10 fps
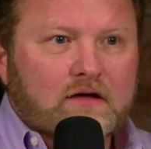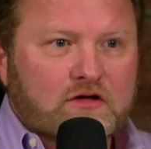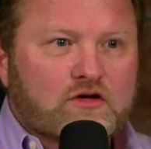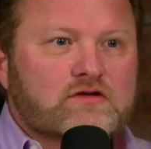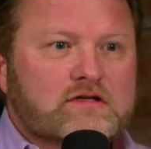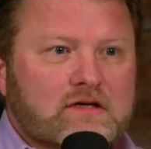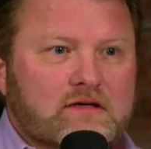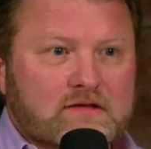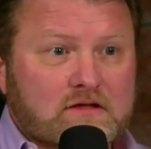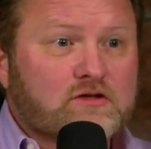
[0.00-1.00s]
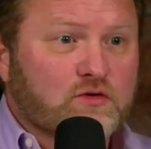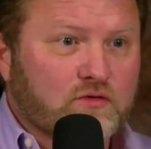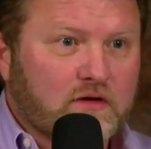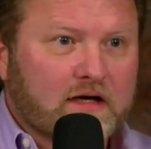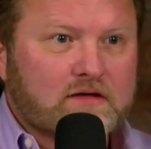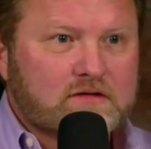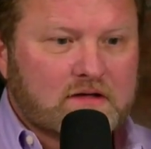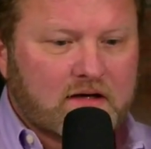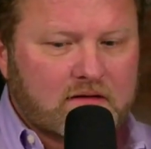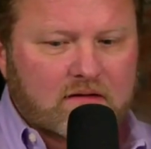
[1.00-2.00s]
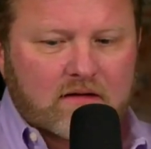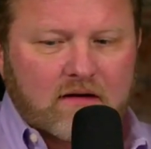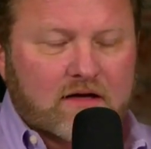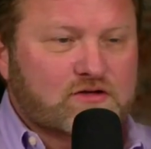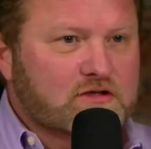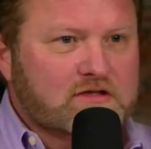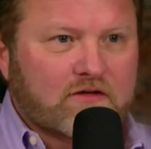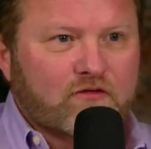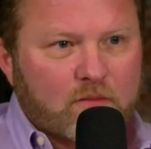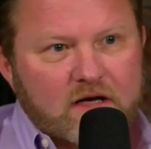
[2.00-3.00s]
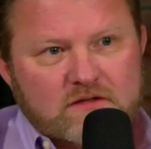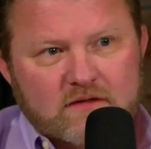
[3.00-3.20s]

Use it as a tool, like you said, as just information.